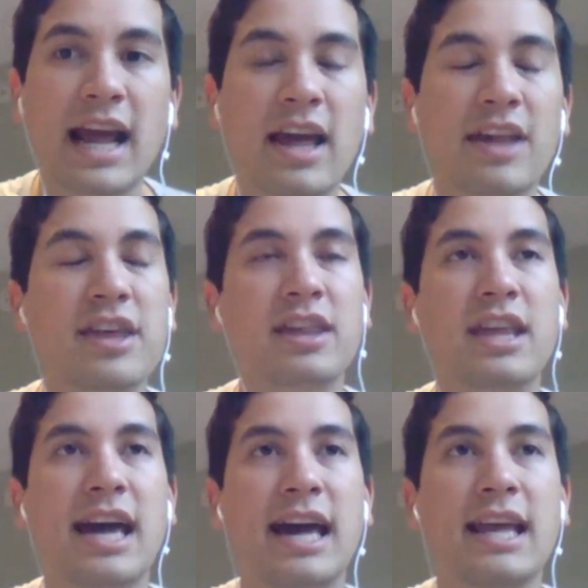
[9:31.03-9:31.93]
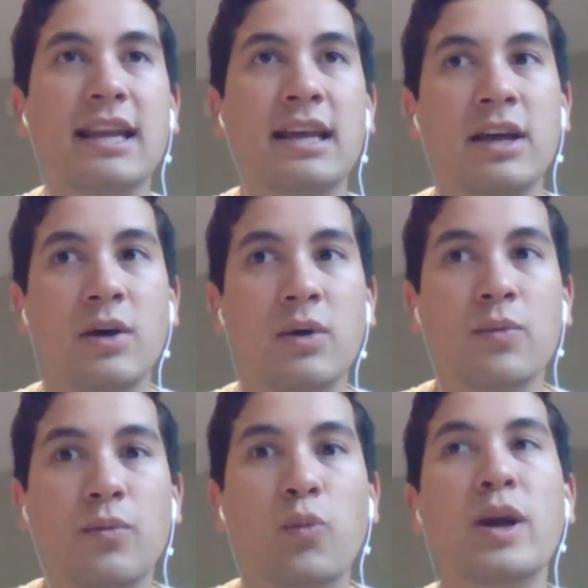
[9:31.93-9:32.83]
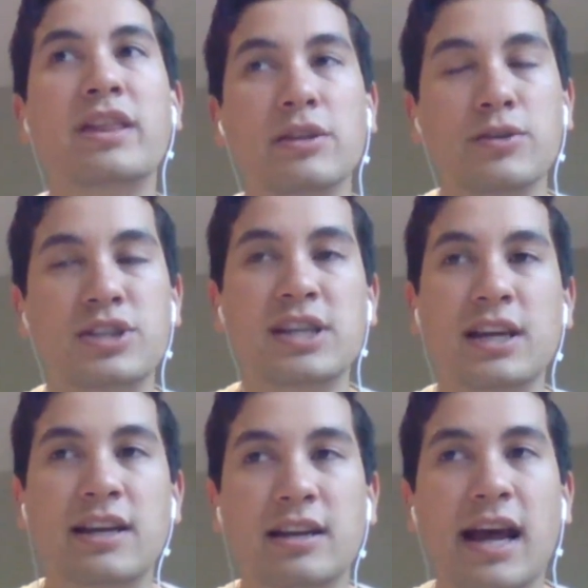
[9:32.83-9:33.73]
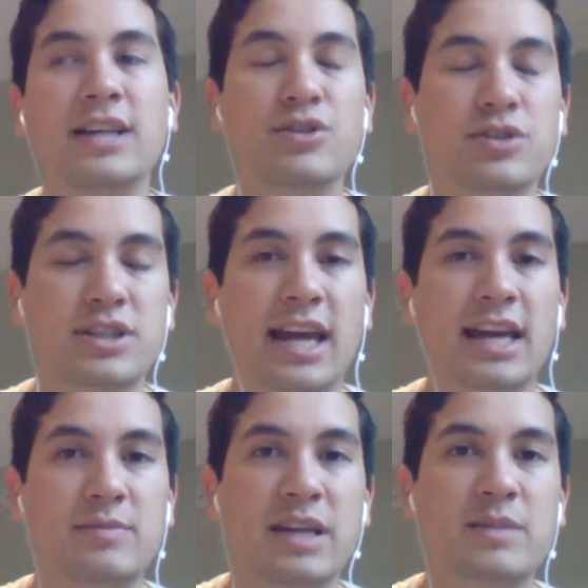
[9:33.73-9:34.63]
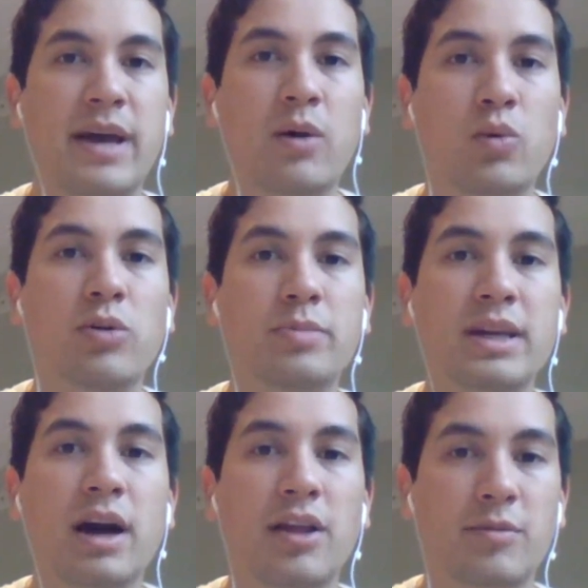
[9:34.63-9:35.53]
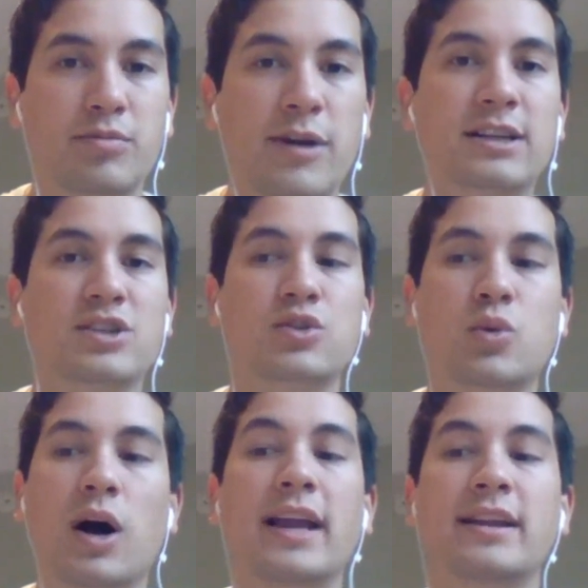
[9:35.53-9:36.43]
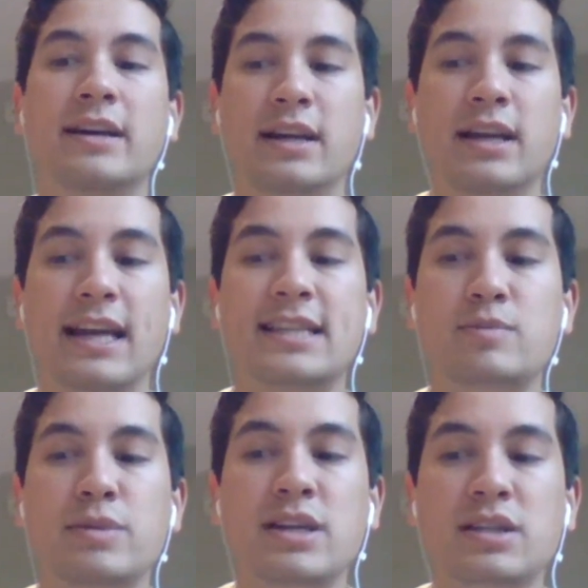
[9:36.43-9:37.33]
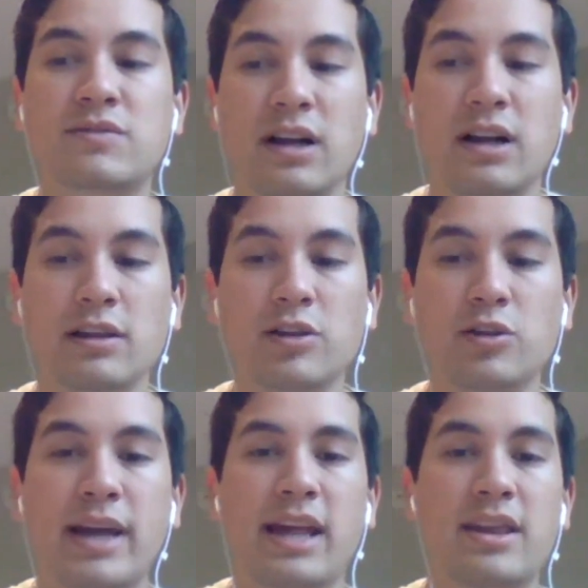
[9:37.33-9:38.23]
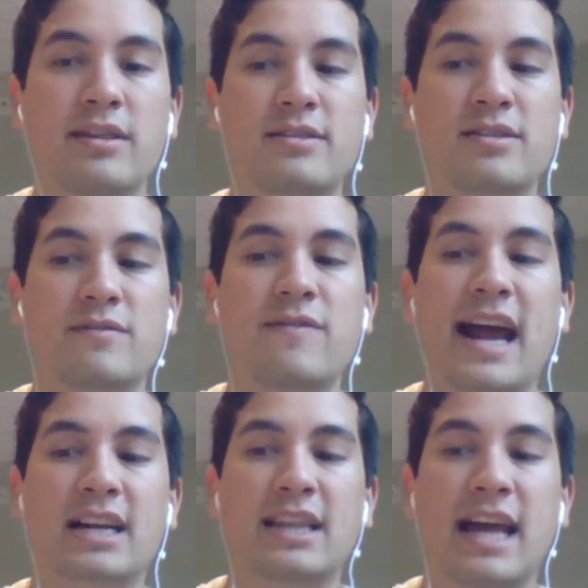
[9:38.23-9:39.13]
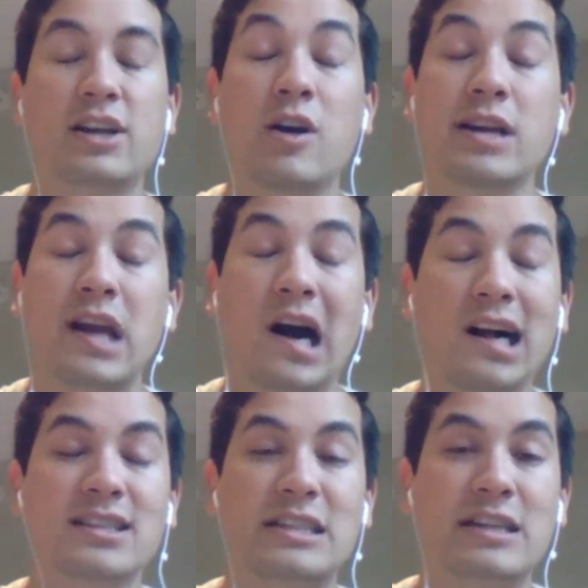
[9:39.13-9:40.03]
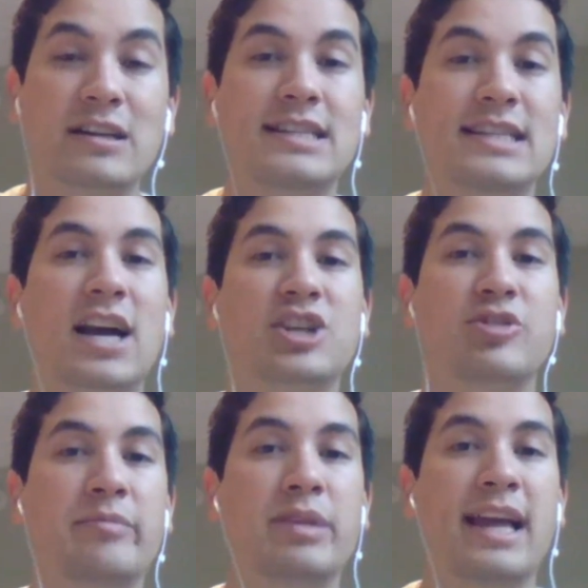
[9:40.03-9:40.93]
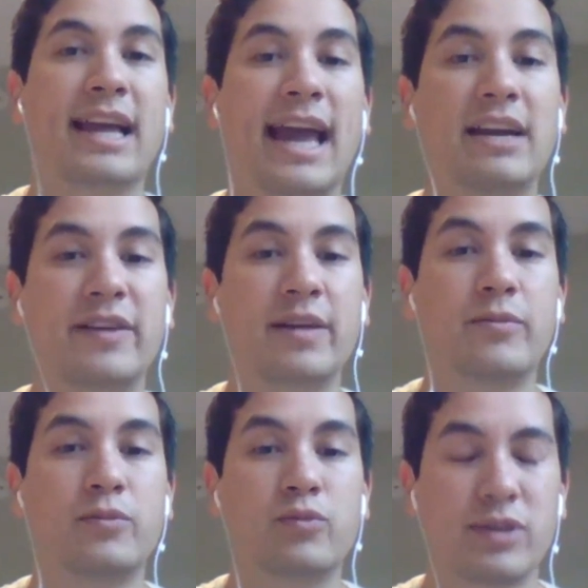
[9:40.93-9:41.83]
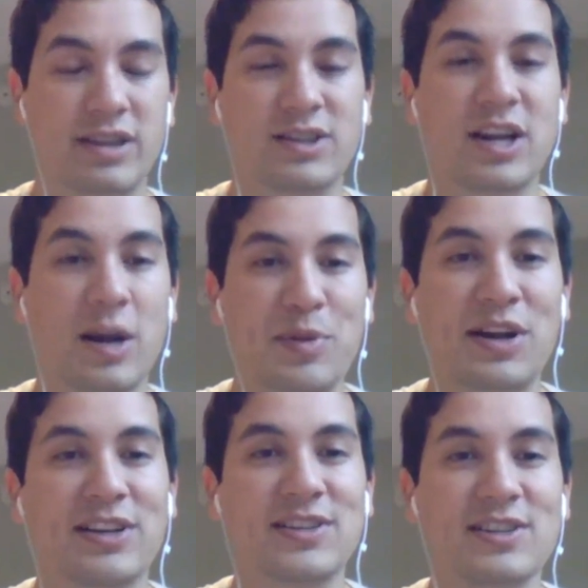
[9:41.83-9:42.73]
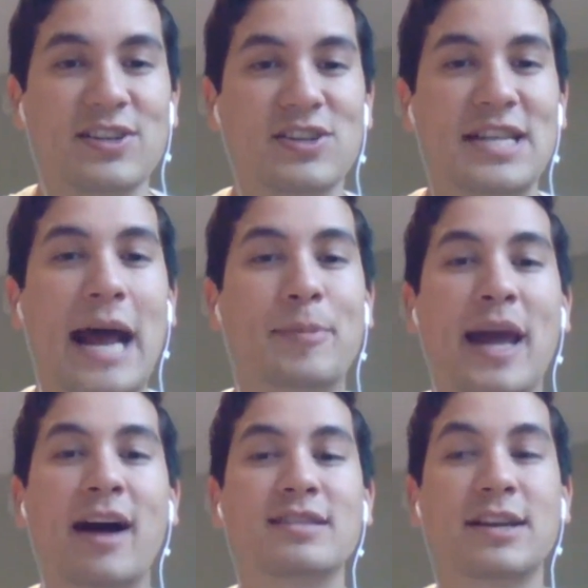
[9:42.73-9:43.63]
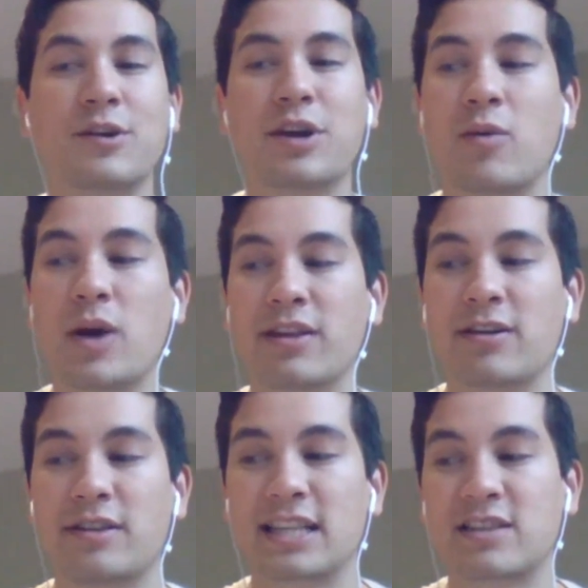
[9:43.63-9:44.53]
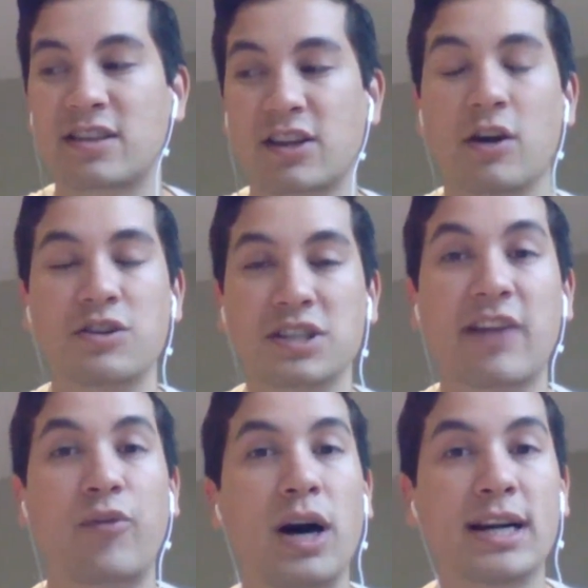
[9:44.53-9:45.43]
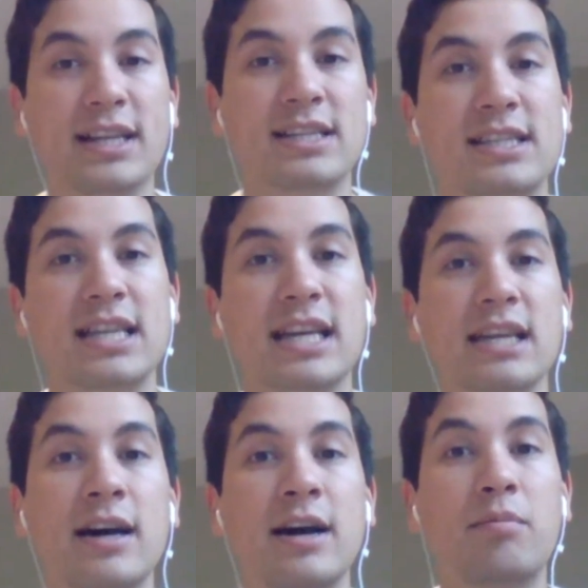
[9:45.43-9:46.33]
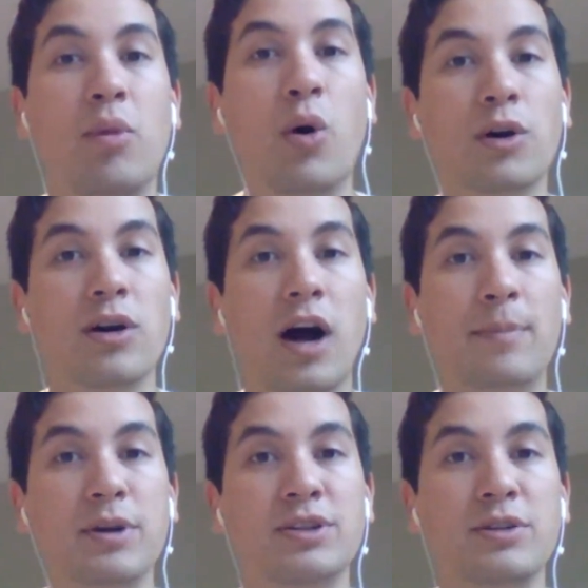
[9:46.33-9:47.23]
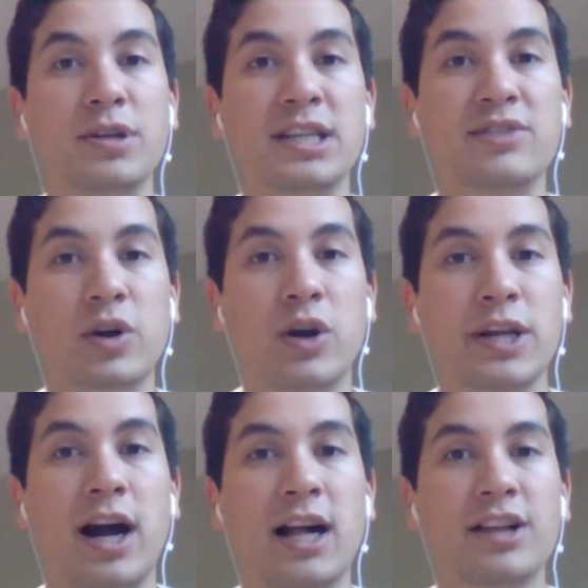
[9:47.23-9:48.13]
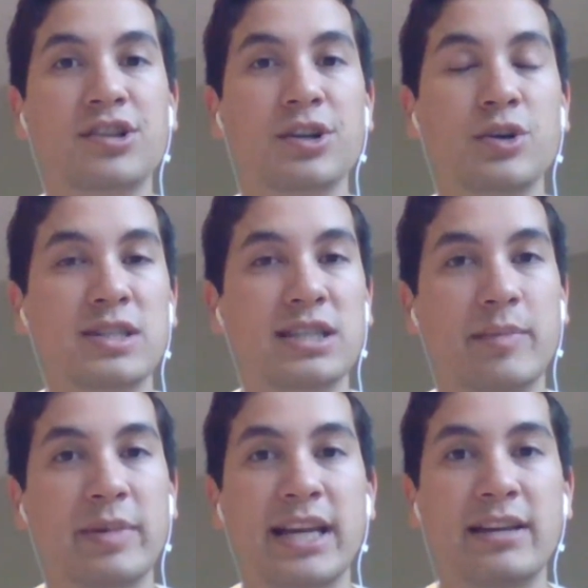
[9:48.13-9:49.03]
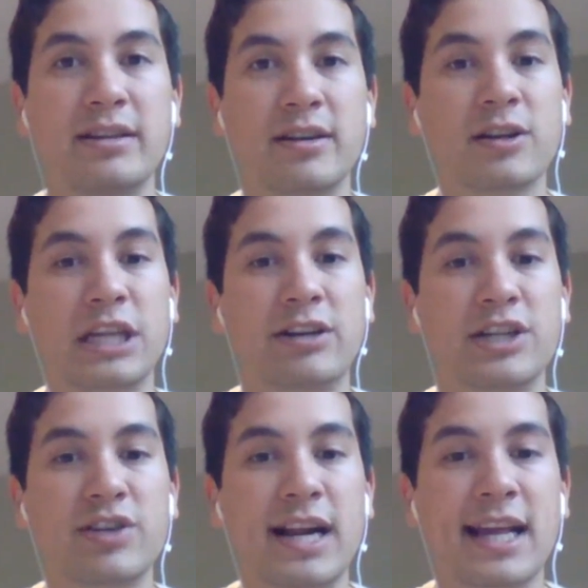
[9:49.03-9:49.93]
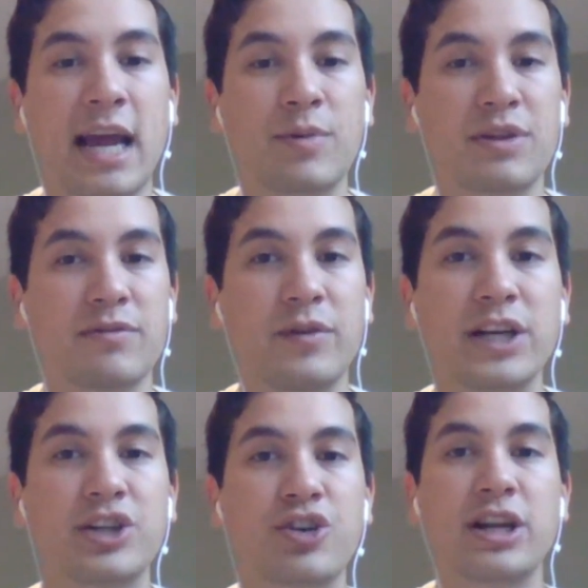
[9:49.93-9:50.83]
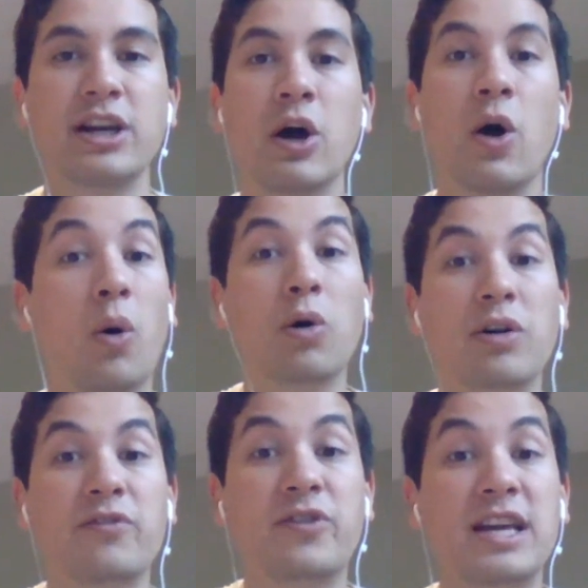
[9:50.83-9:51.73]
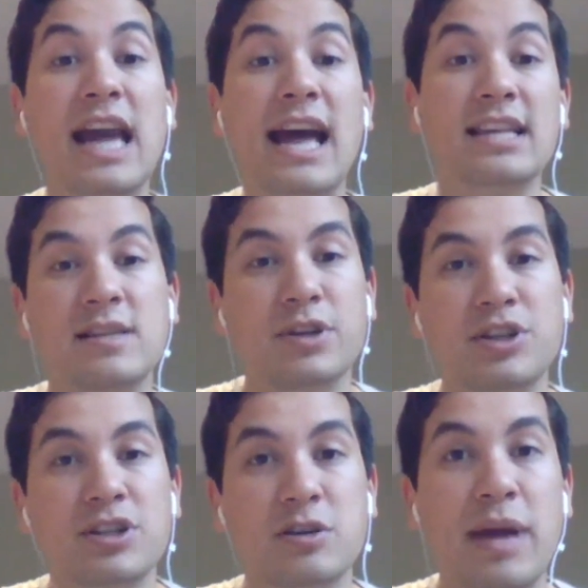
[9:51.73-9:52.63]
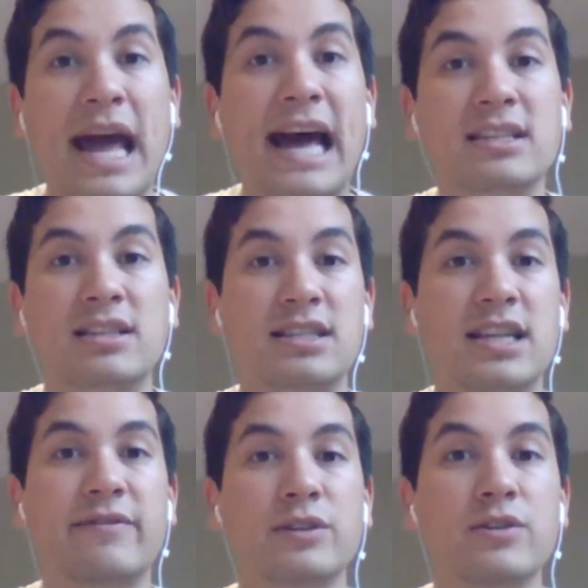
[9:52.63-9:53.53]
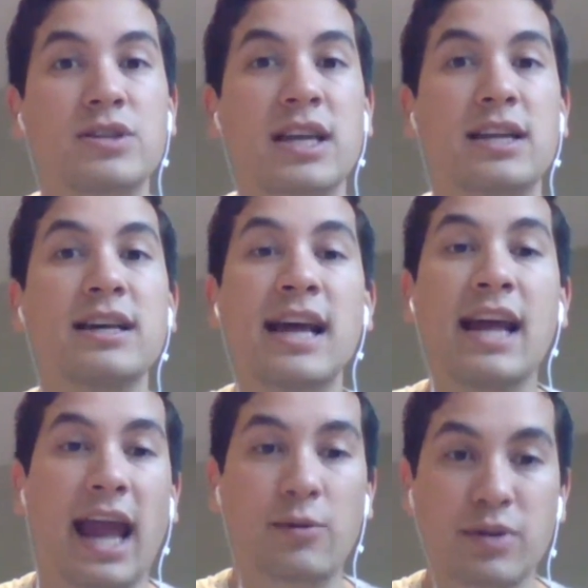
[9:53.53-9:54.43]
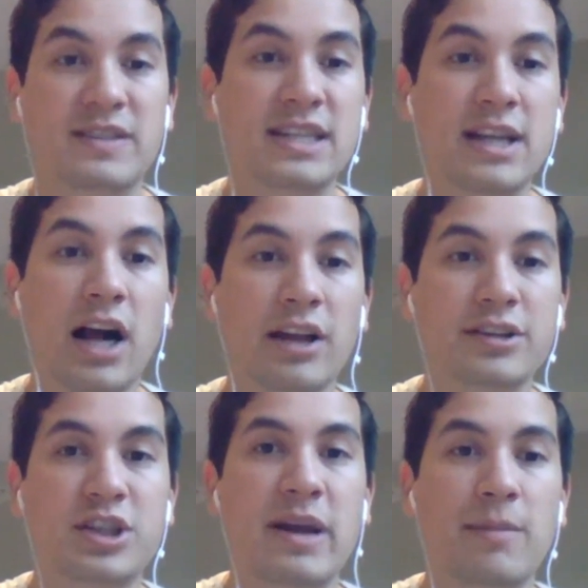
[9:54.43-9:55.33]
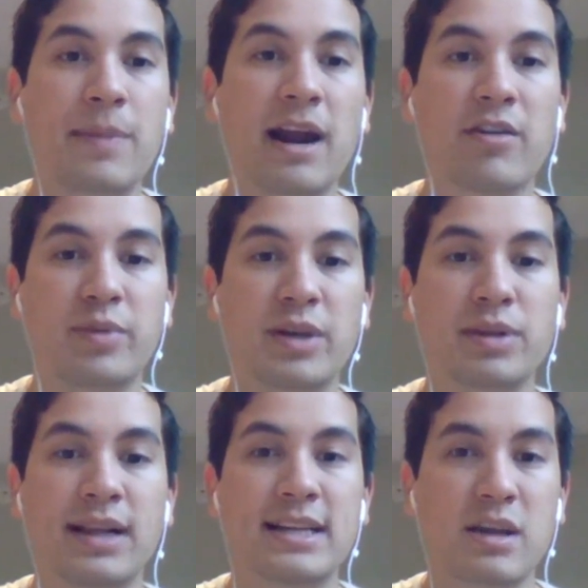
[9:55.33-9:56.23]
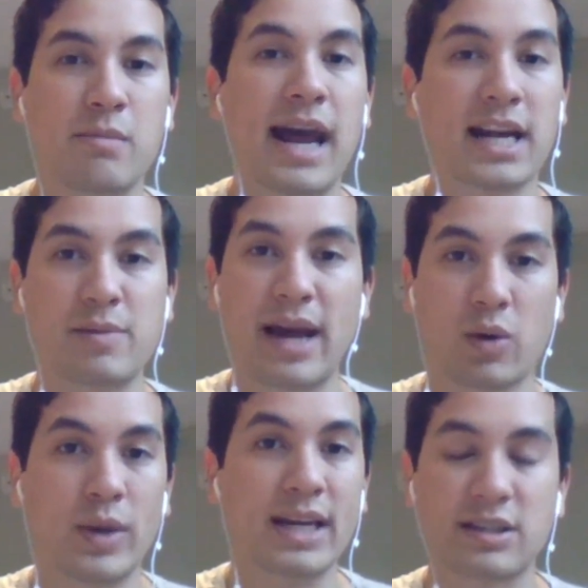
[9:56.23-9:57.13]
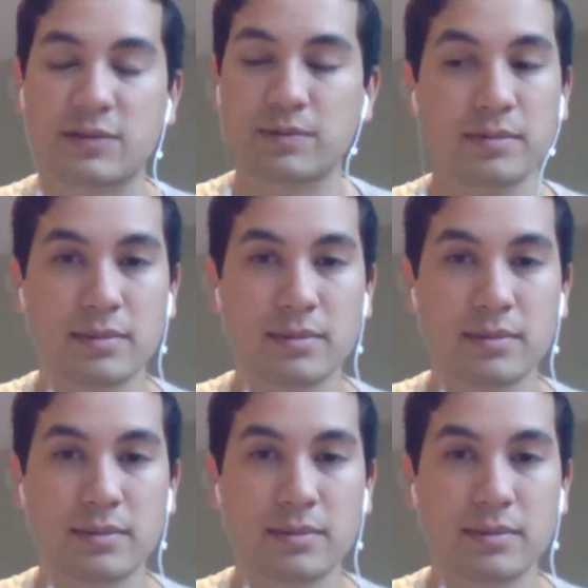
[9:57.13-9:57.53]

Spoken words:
And I think that with Lucien, as you're saying, his best bet will be on the practice squad. It speaks a little bit to the fact that Cody Hollister has actually been playing ahead of him with your talk about your snap counts. I don't know whether that's the coaching staff wanting to see more opportunities for Cody Hollister, who was limited earlier in training camp with a foot injury, or if he has simply just surpassed Devin Lucien. And we've seen Hollister make a pair of big plays in back-to-back weeks.